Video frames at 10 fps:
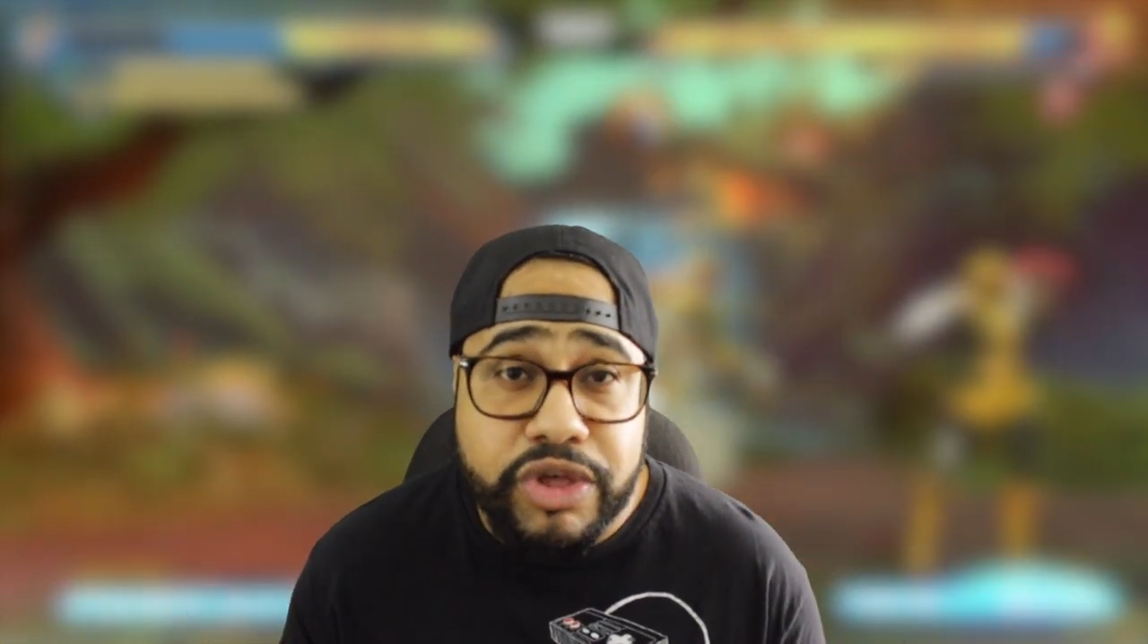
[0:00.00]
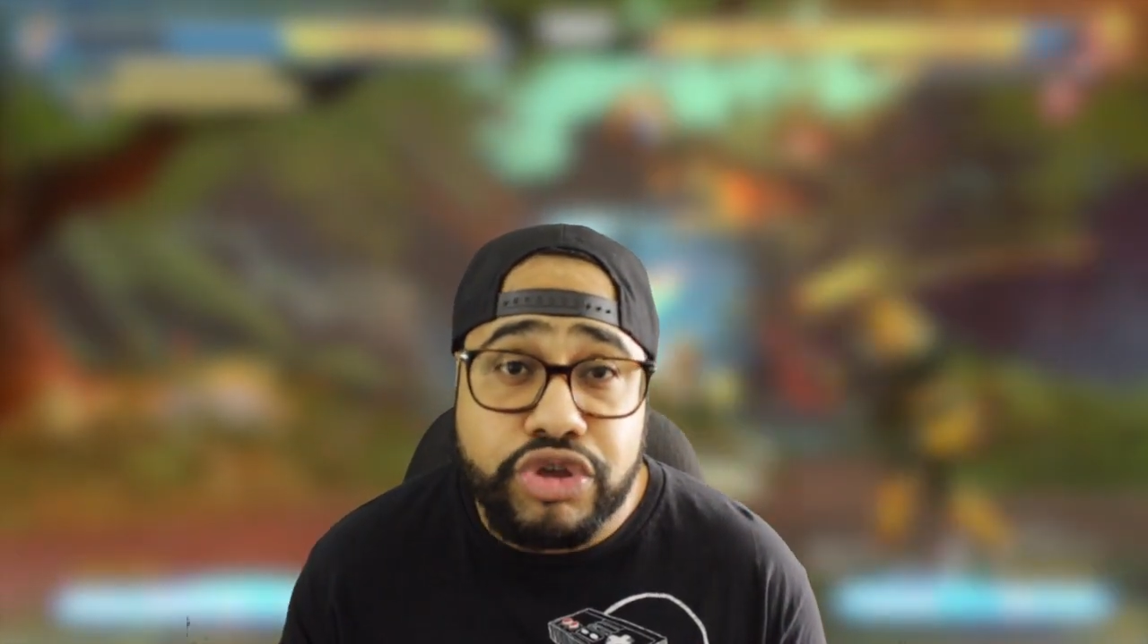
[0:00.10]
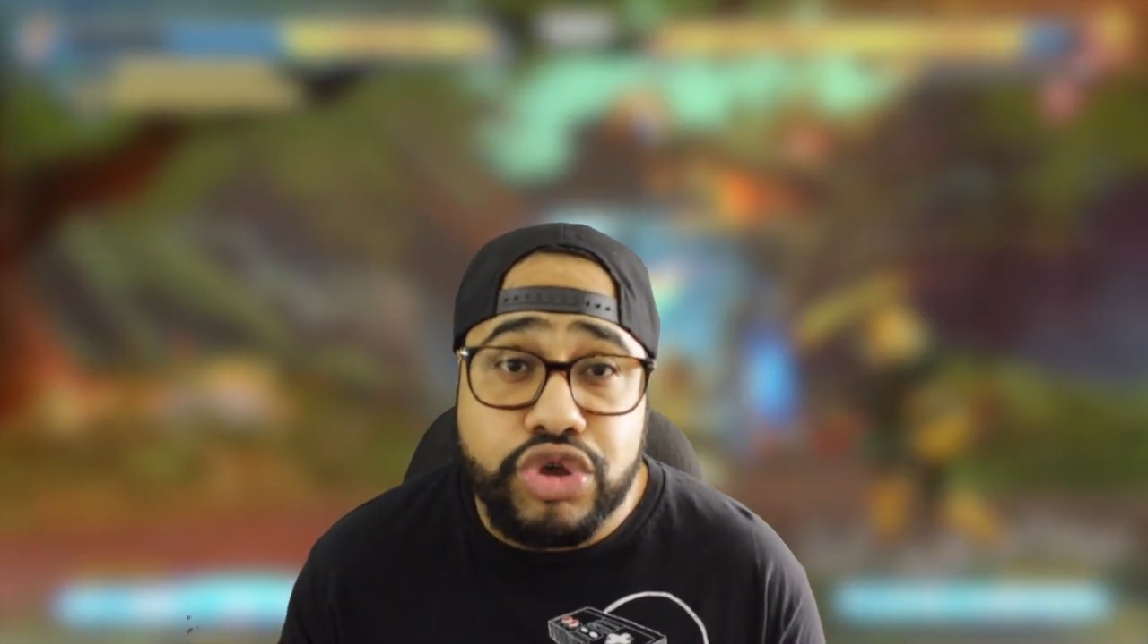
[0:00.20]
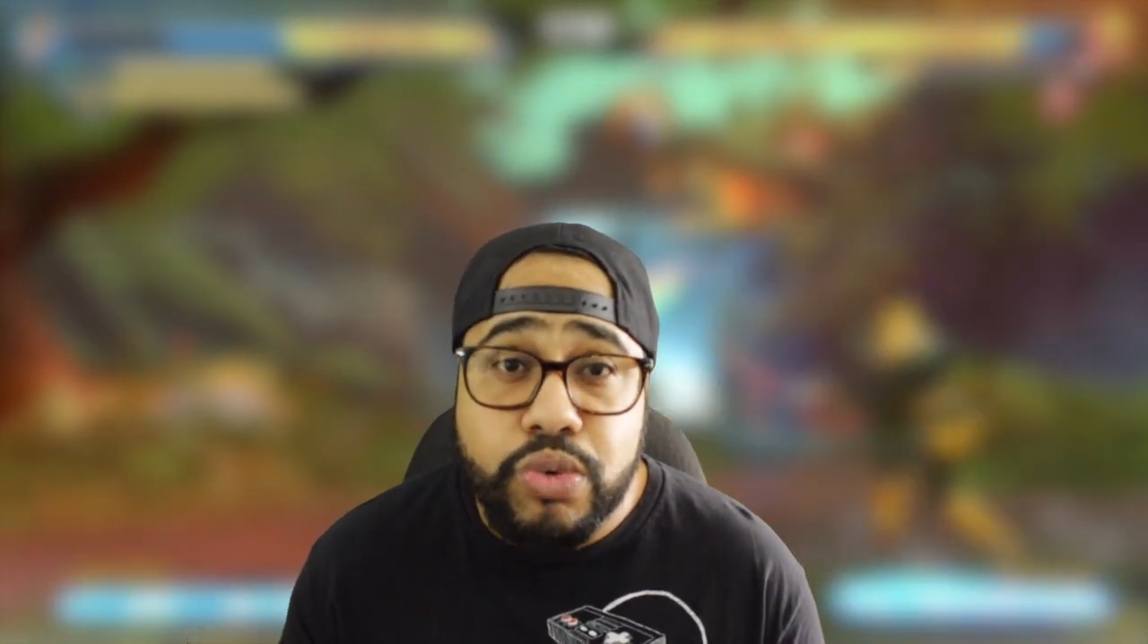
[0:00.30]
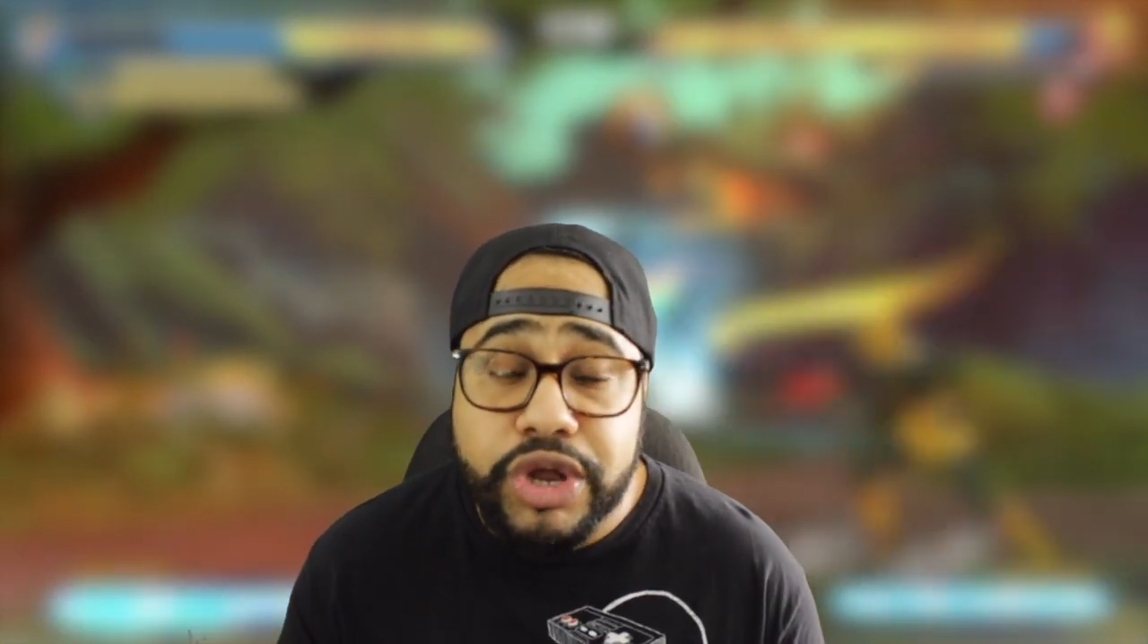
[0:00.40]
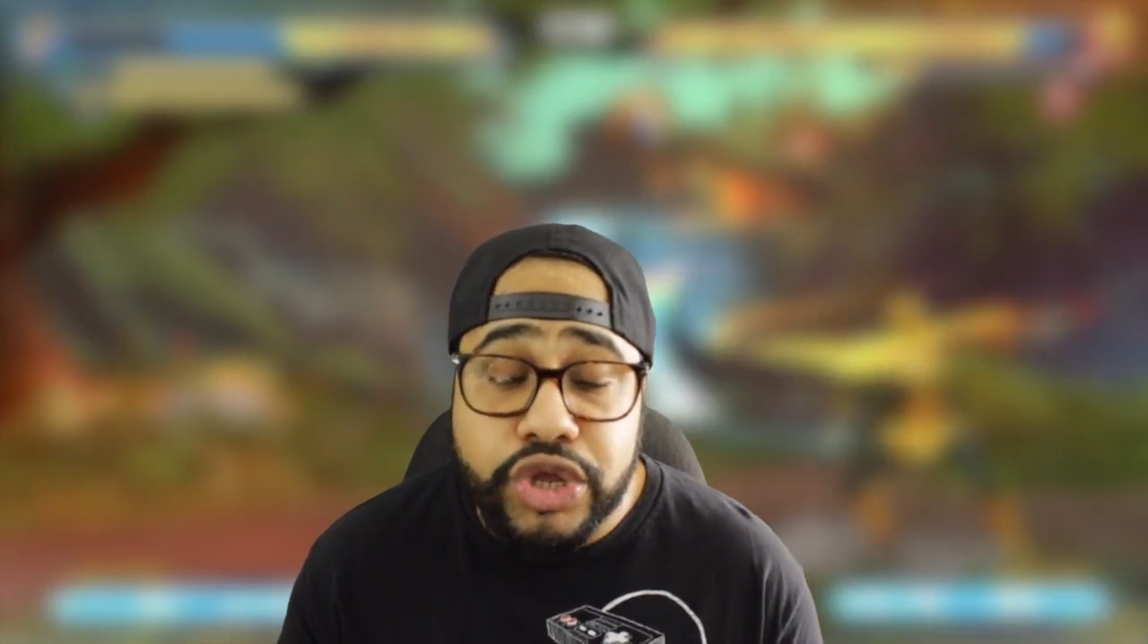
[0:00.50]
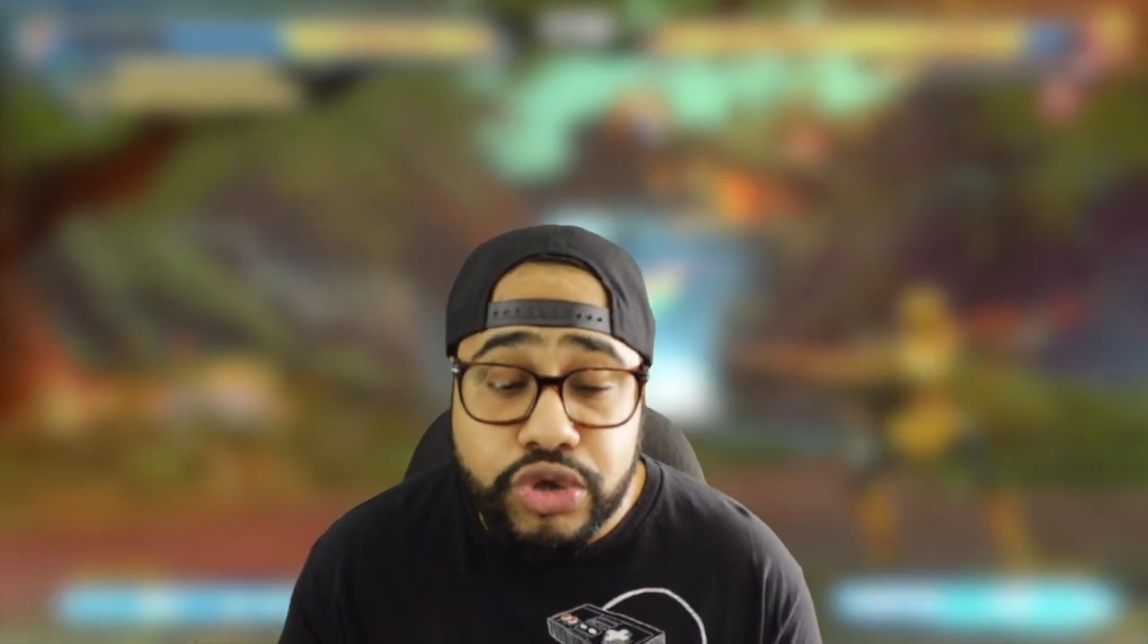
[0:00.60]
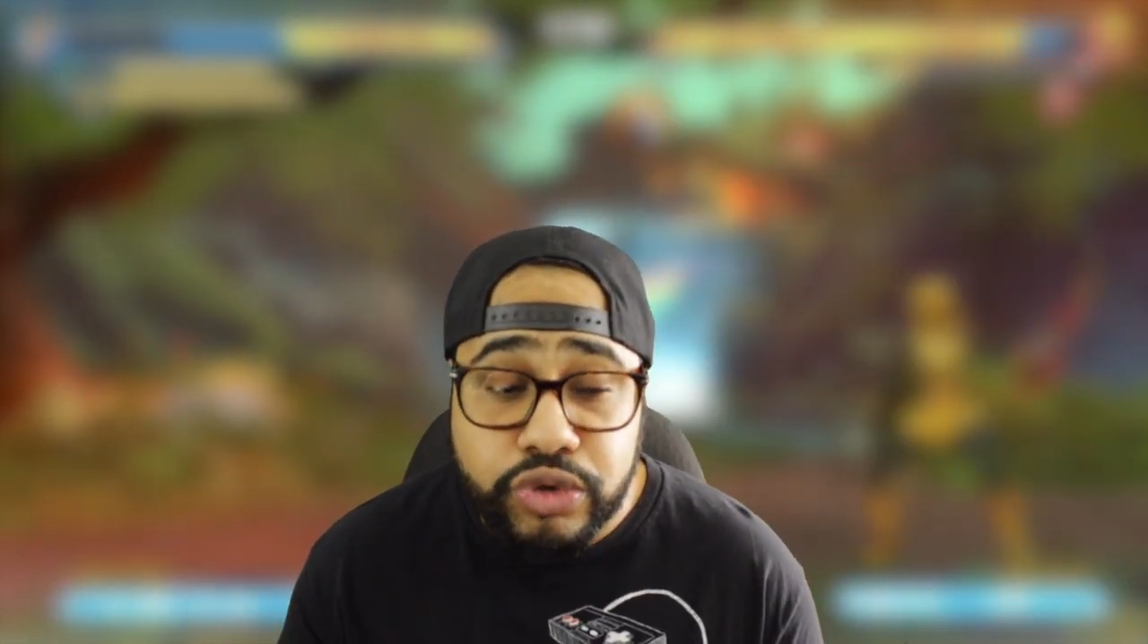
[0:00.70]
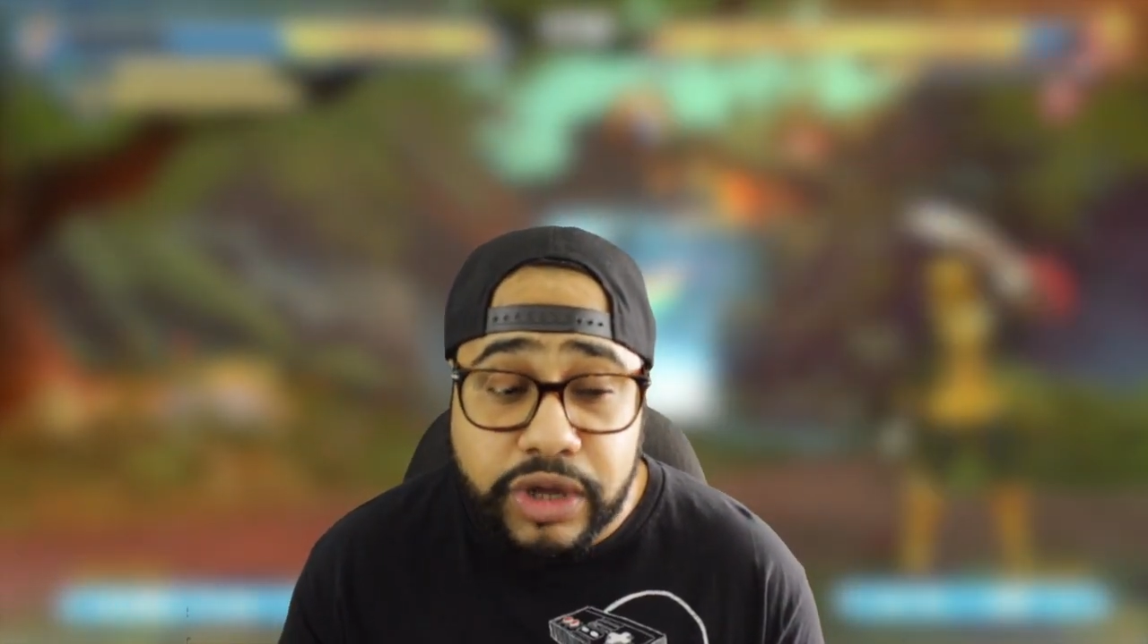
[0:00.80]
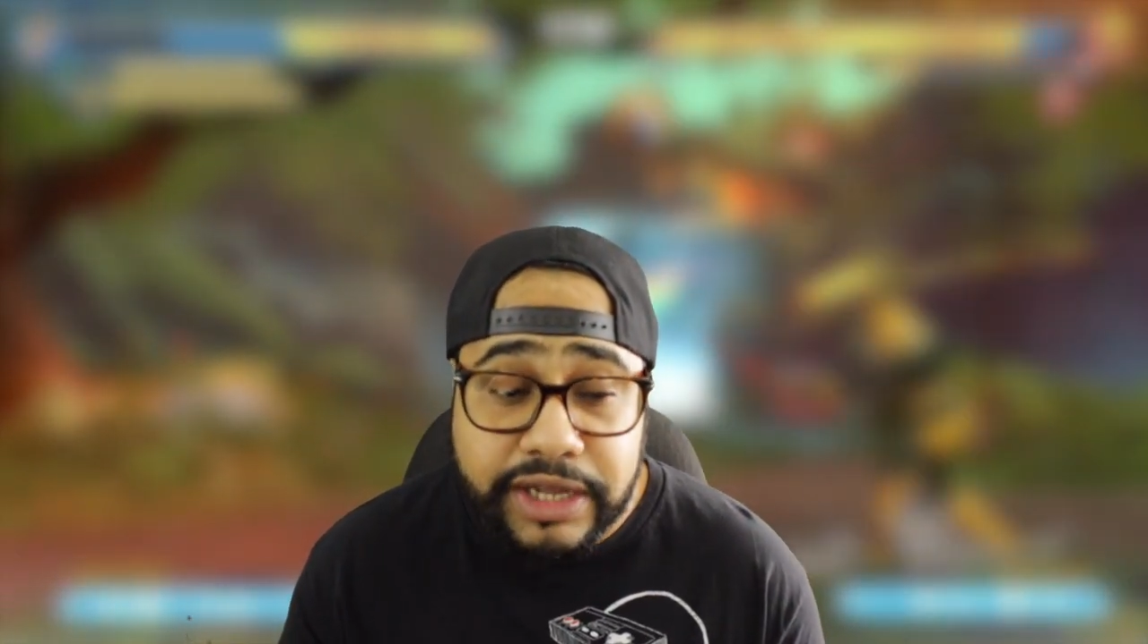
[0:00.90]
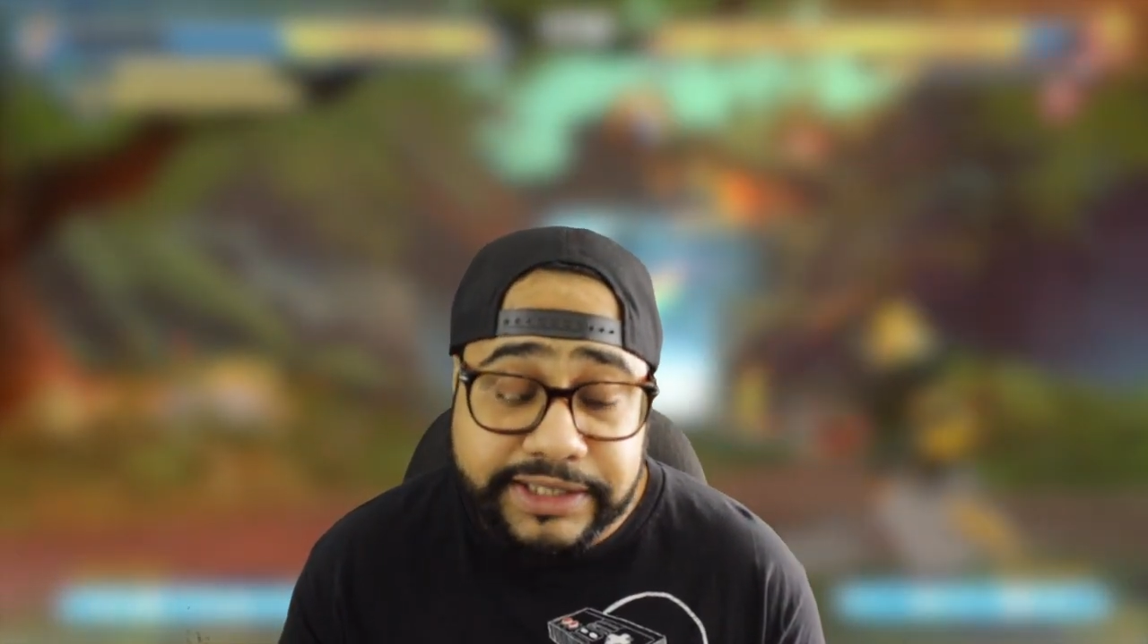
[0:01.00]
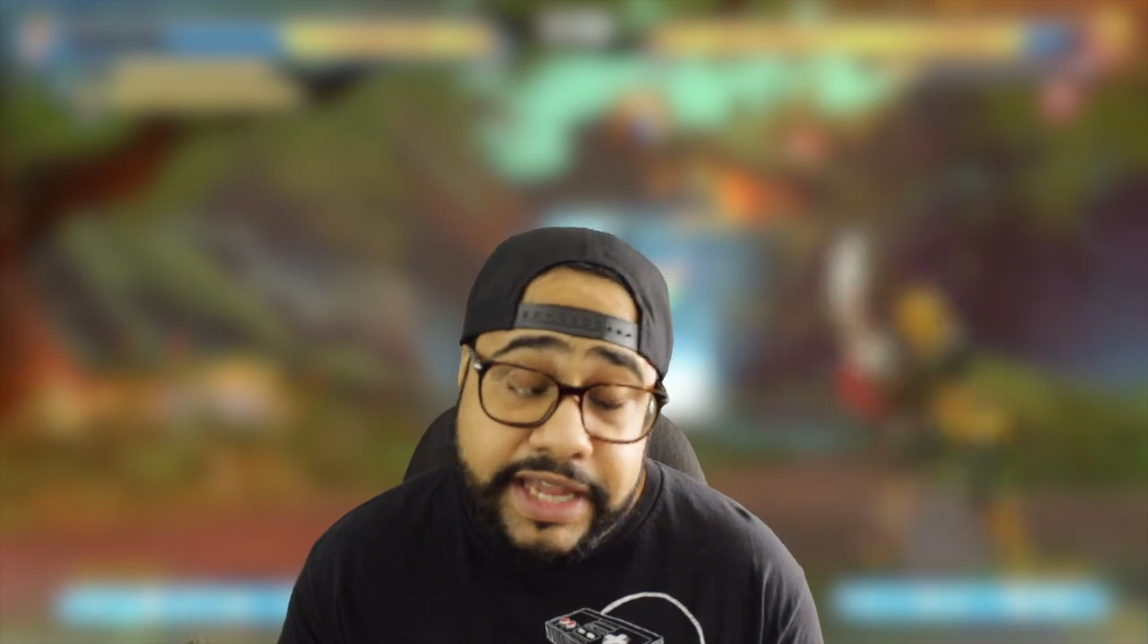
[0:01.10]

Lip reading: whether you want to